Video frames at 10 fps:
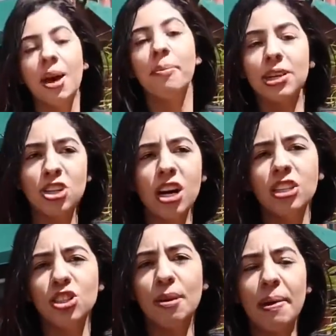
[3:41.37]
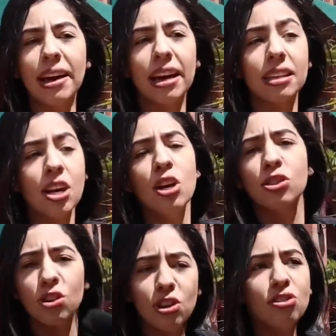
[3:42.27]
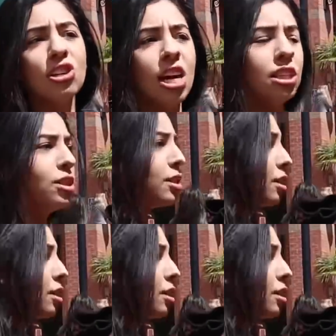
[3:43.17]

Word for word: Okay. My chocolate chip pancakes, so don't judge.